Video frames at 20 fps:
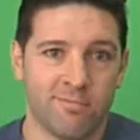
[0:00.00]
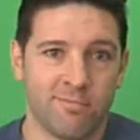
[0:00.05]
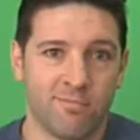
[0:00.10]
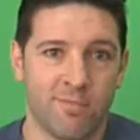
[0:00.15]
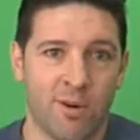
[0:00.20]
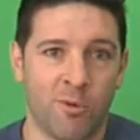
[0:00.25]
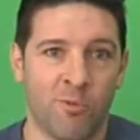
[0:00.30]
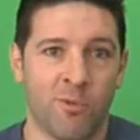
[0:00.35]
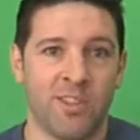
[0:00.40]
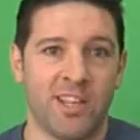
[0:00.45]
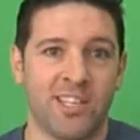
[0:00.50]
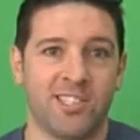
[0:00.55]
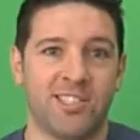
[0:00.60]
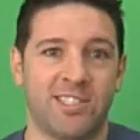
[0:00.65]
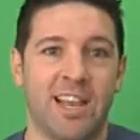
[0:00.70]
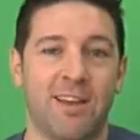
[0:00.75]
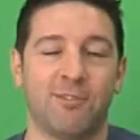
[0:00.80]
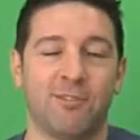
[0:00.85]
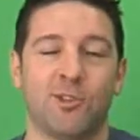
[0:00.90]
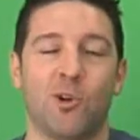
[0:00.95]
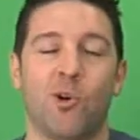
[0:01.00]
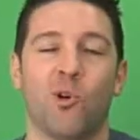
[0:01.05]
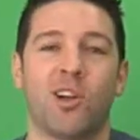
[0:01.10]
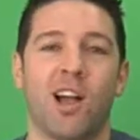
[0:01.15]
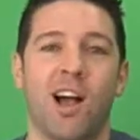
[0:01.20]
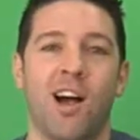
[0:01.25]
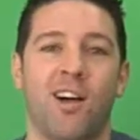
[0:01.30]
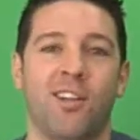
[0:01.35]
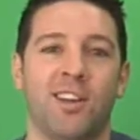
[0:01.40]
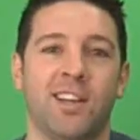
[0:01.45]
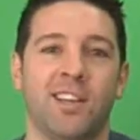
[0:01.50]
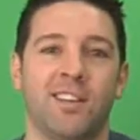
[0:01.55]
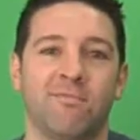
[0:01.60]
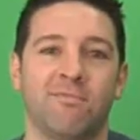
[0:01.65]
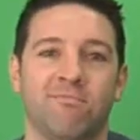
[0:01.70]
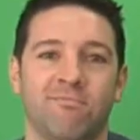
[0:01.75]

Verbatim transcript: Remember when they saved his whole colony?